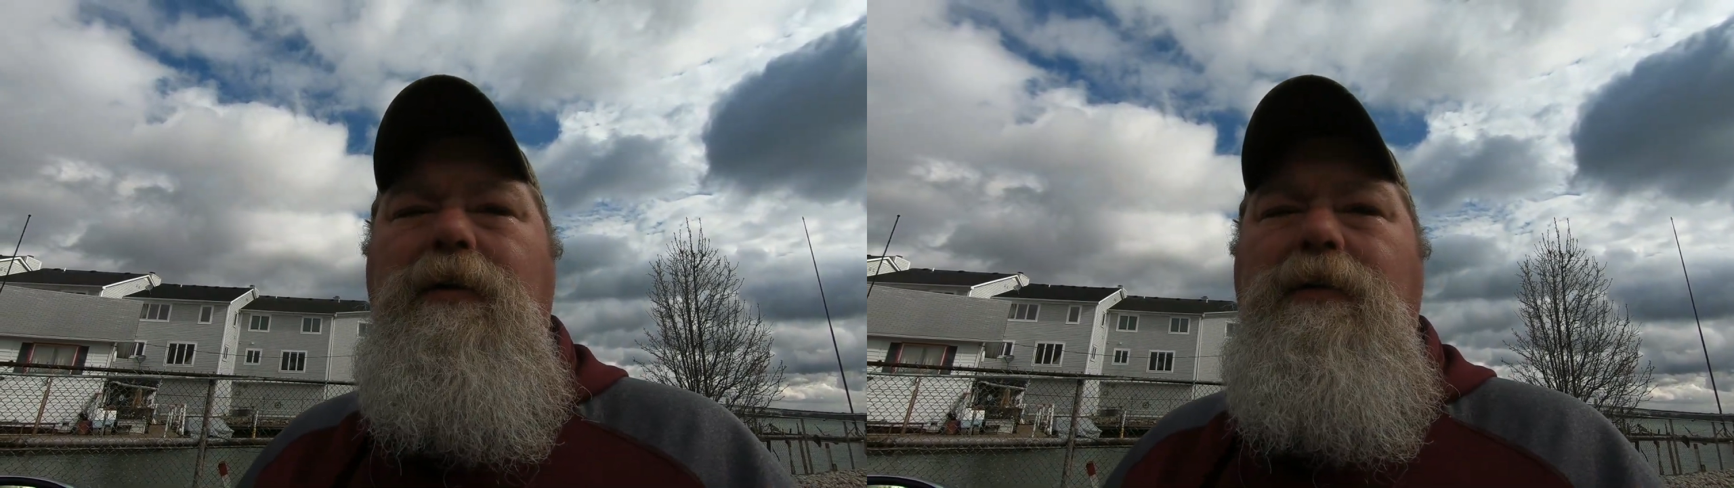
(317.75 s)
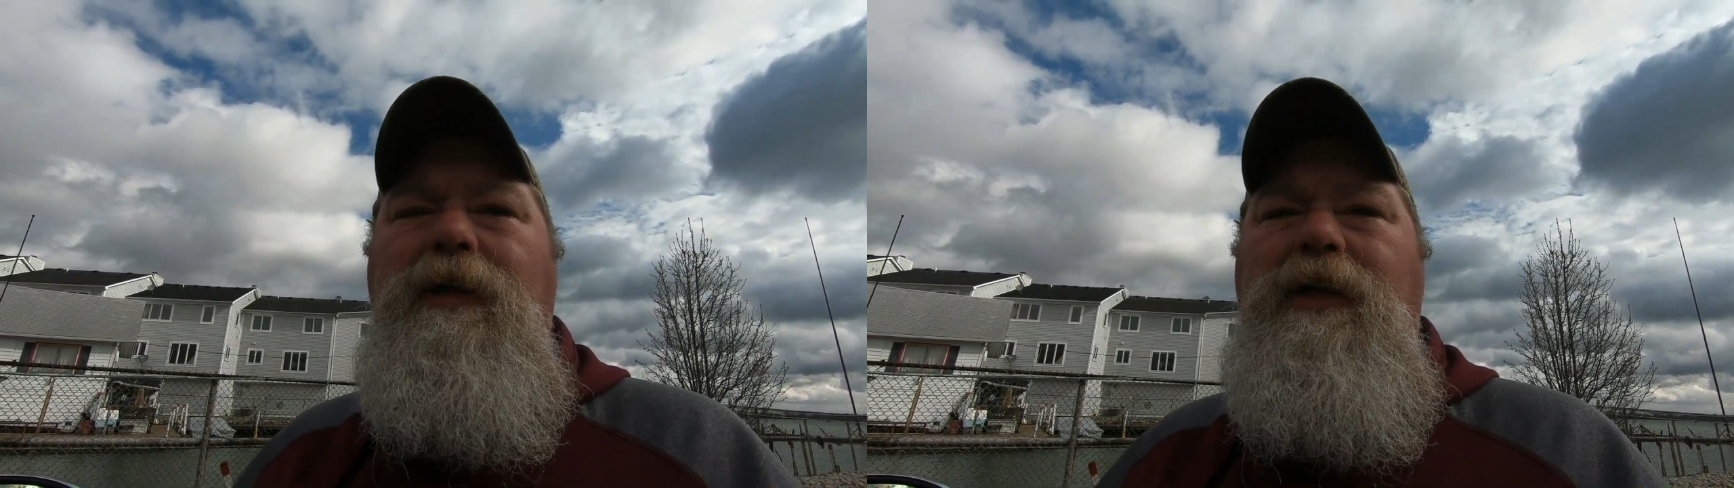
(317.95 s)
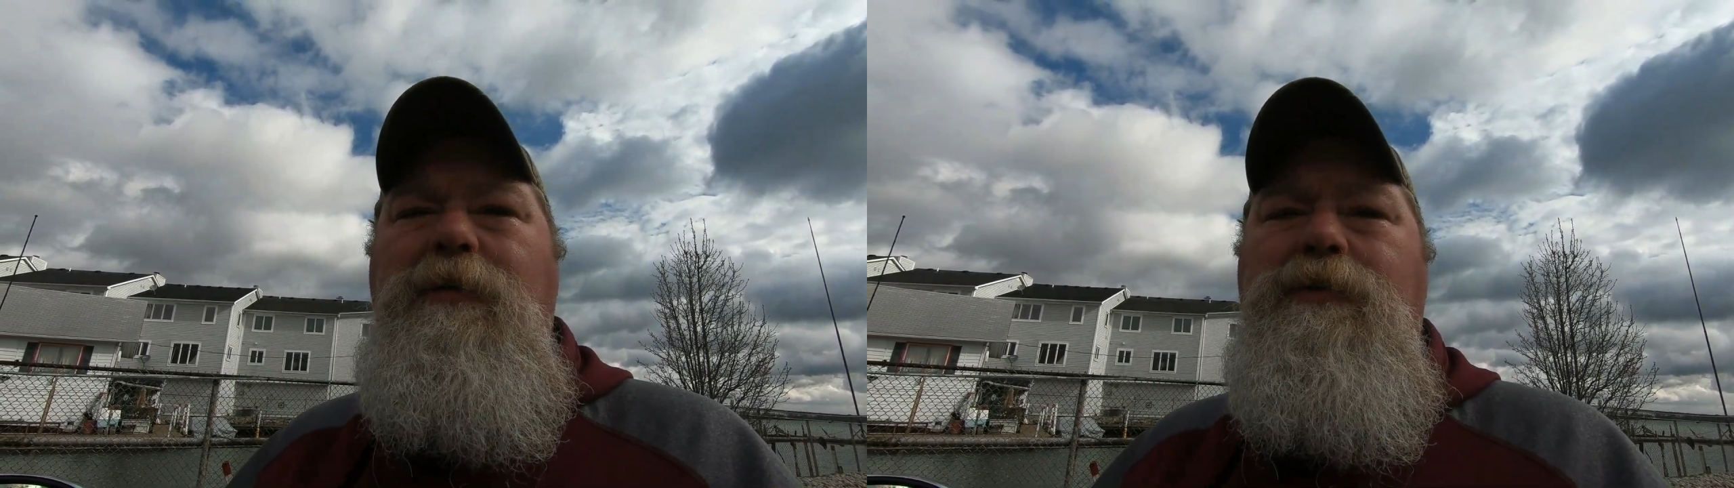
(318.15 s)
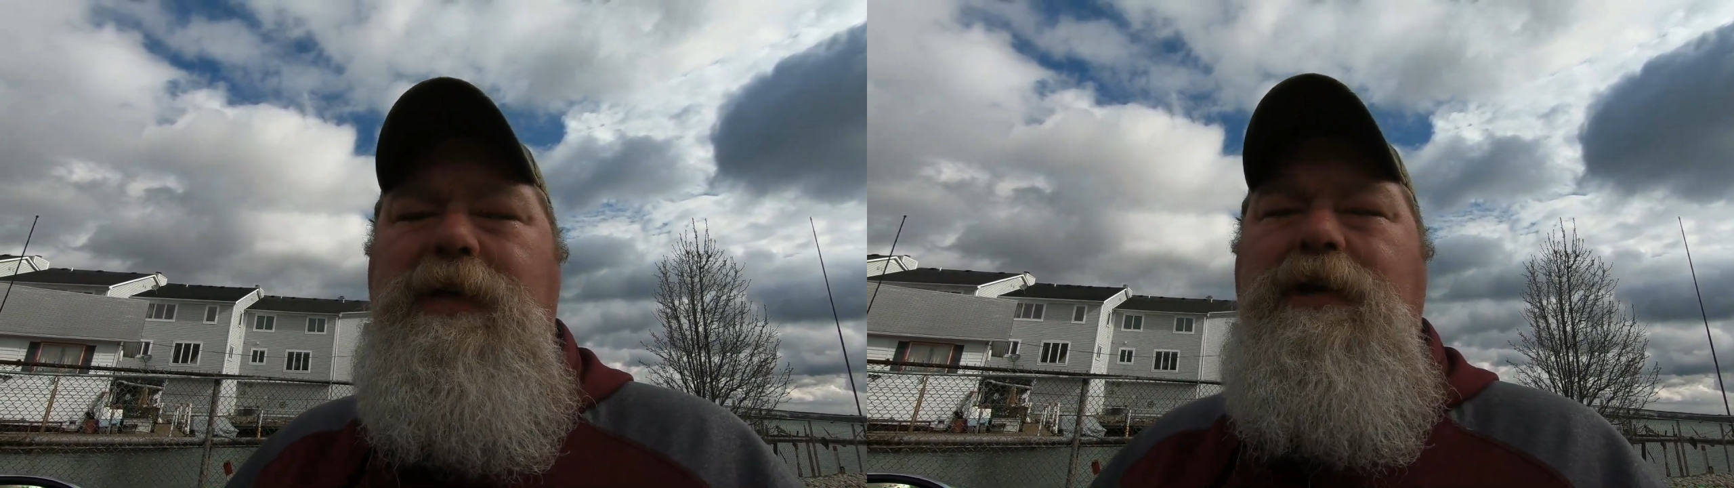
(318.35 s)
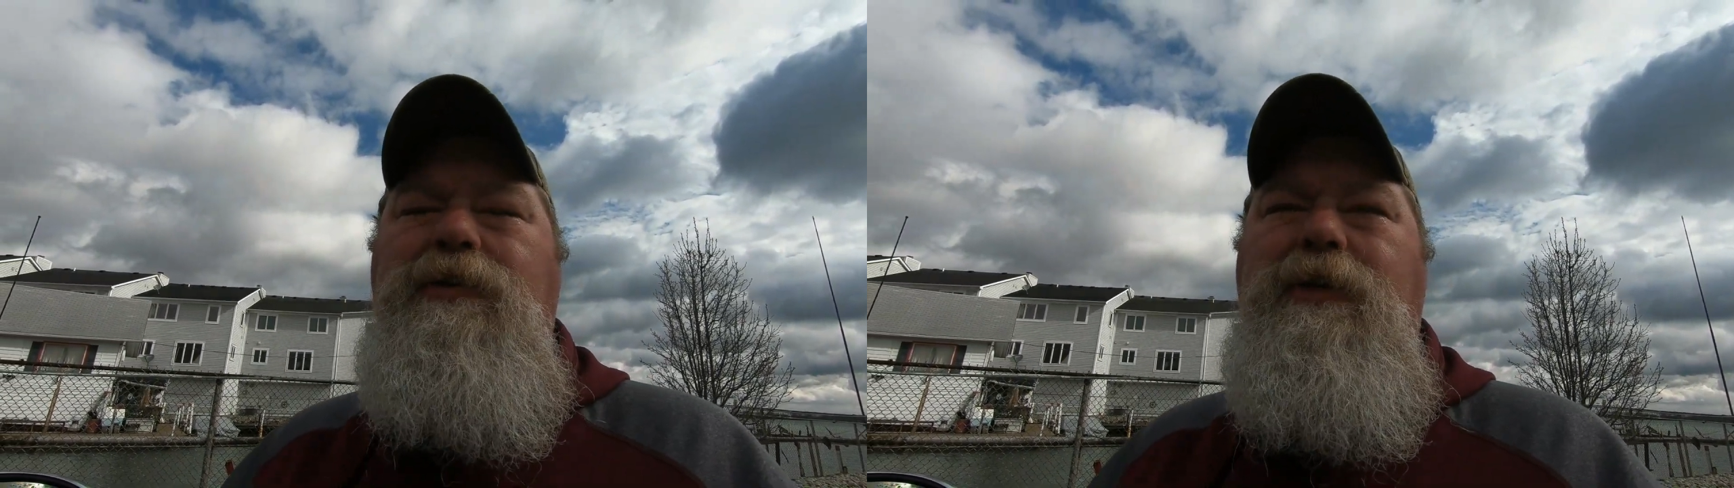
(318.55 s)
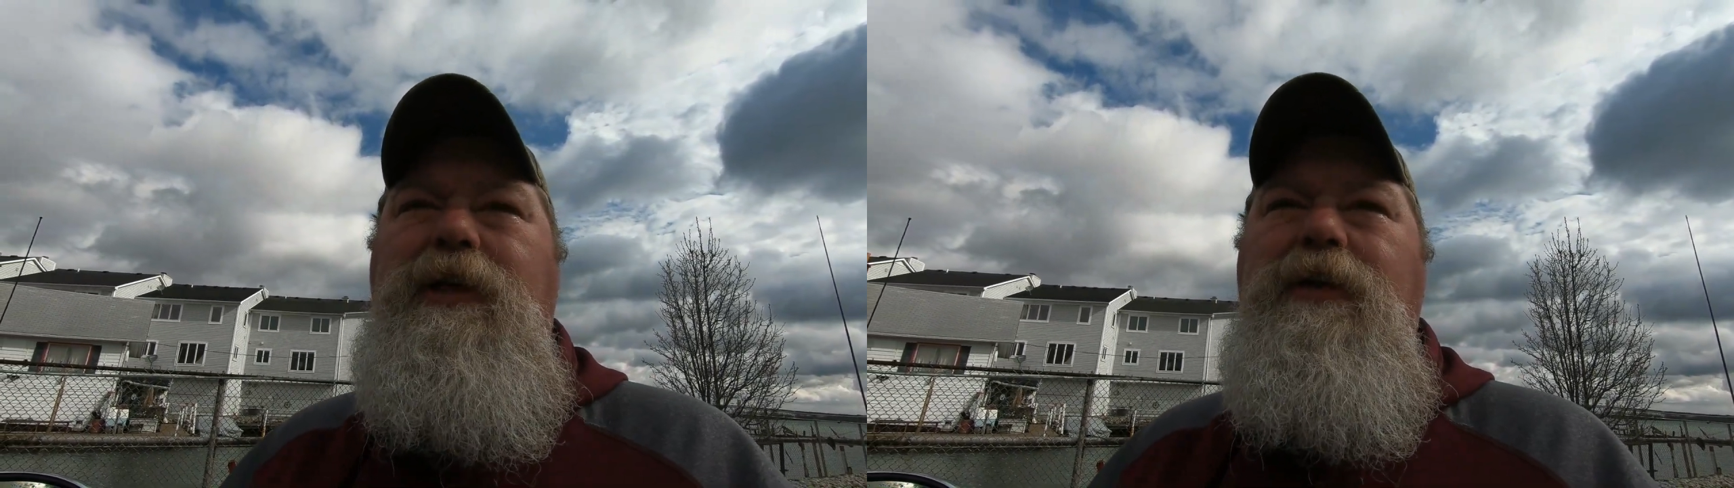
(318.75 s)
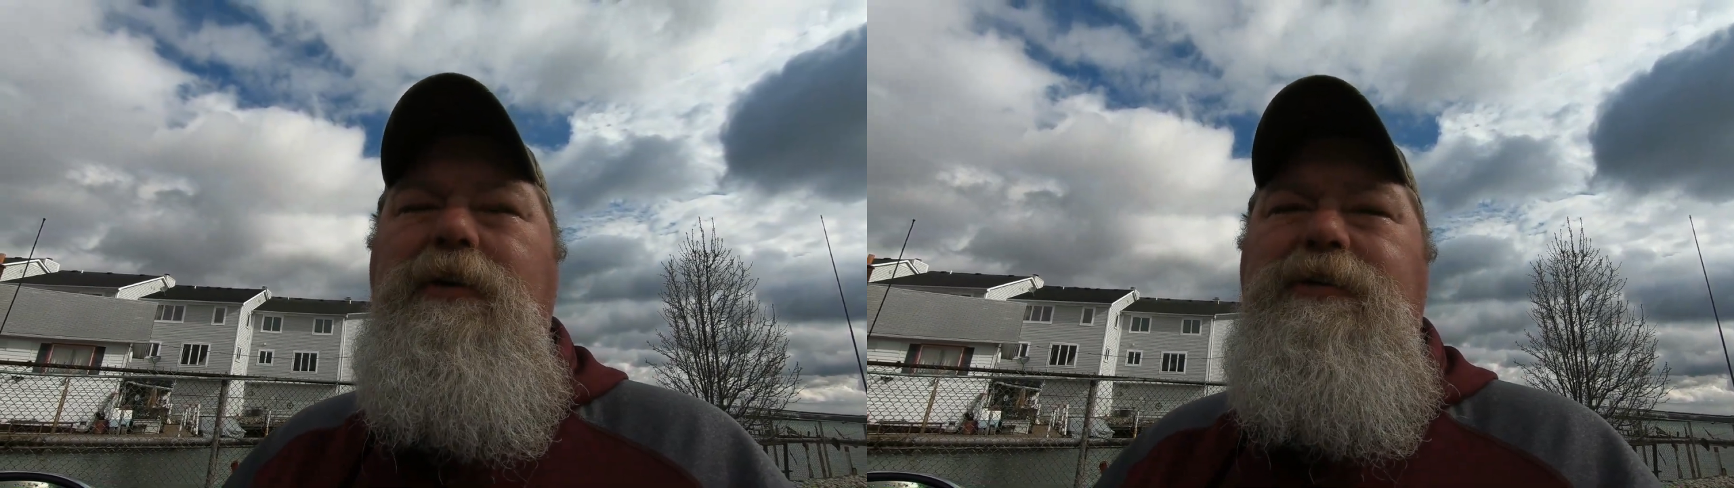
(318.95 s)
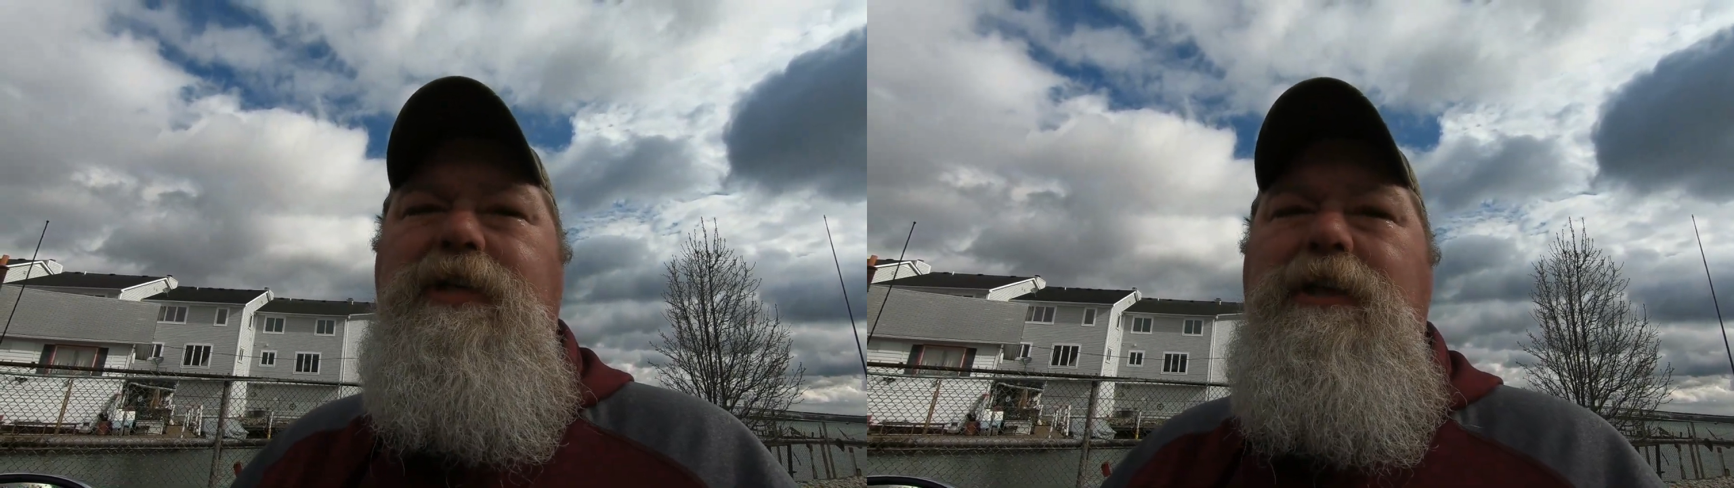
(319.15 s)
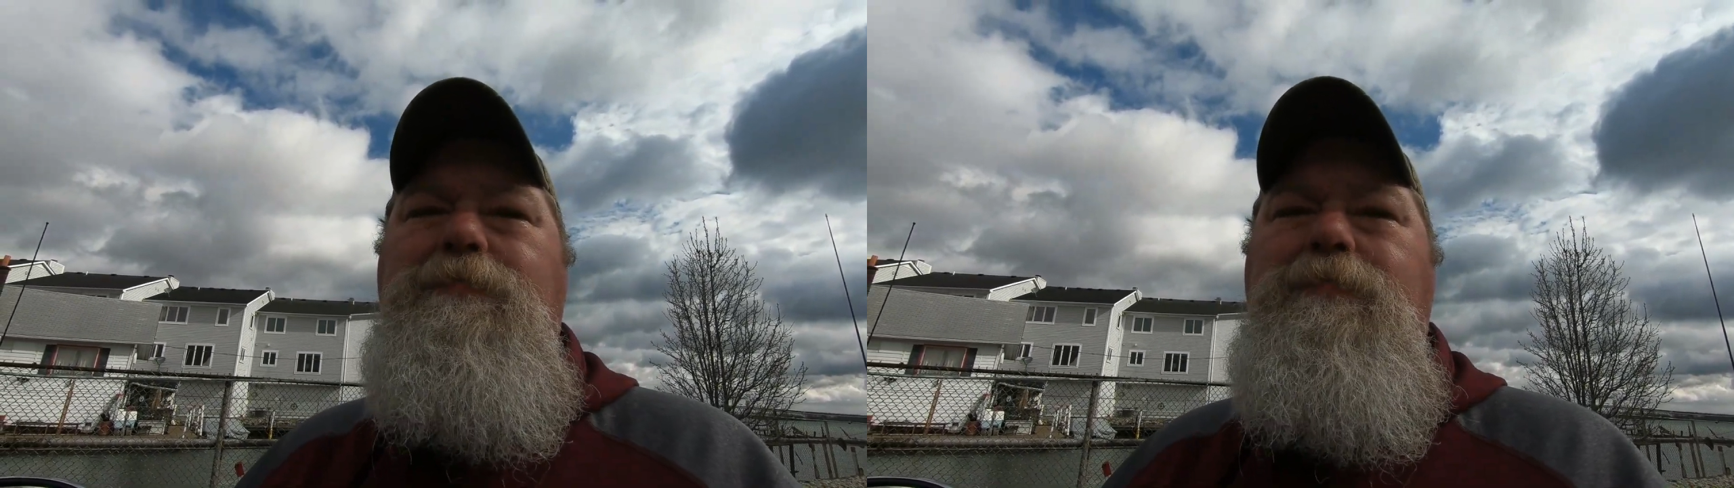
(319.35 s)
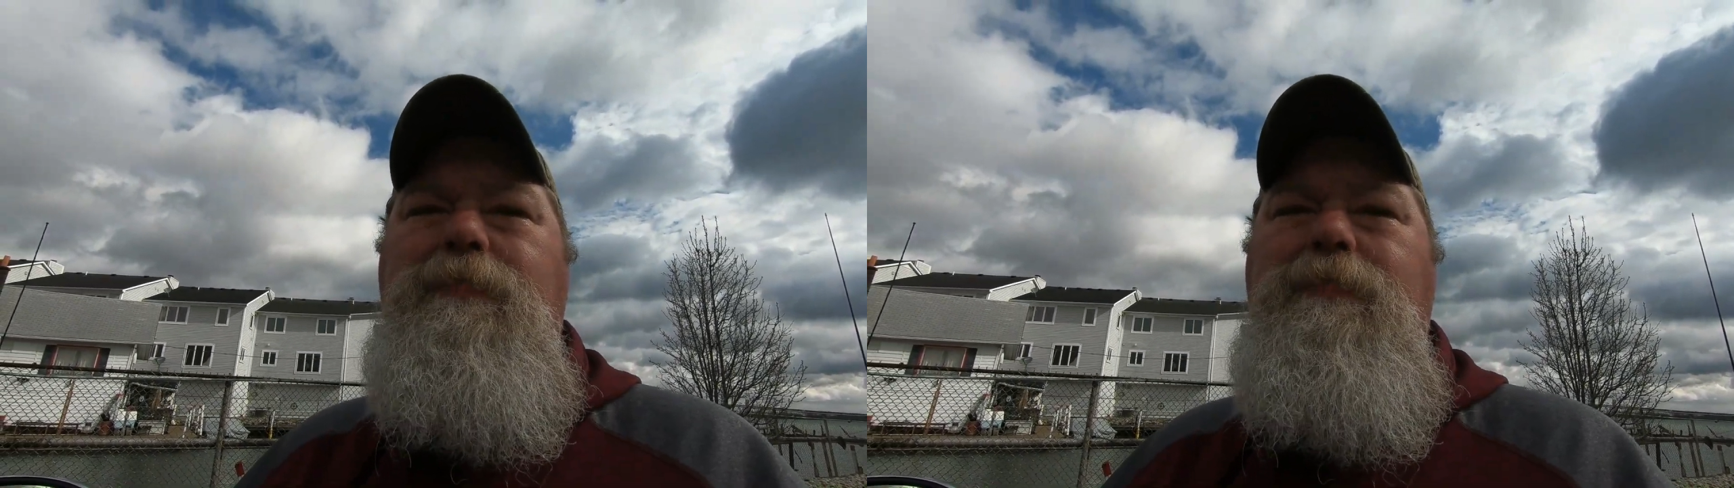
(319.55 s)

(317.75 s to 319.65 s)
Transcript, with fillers: that he was actually here to set up